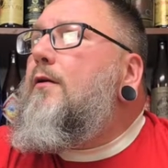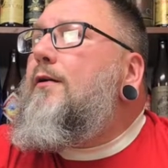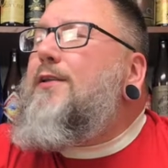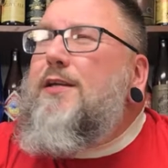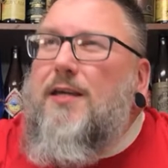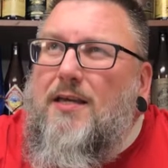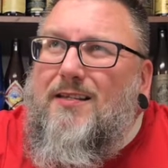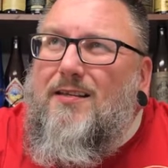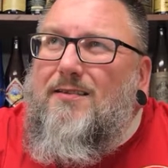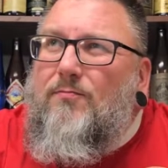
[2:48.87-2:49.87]
the
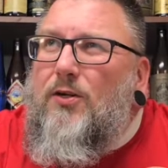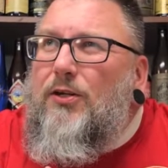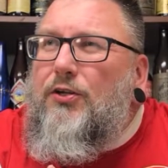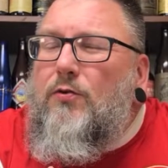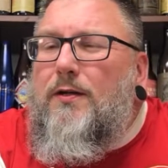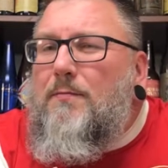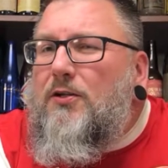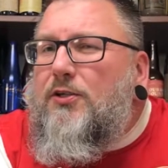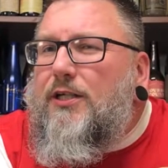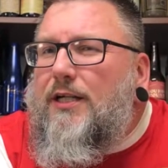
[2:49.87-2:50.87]
yeast isn't really doing
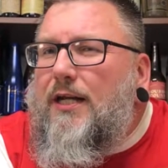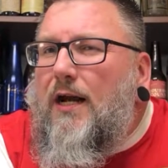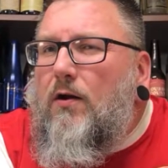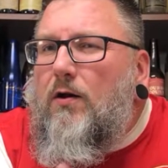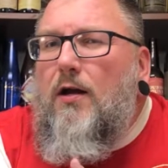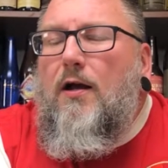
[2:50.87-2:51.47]
much in there.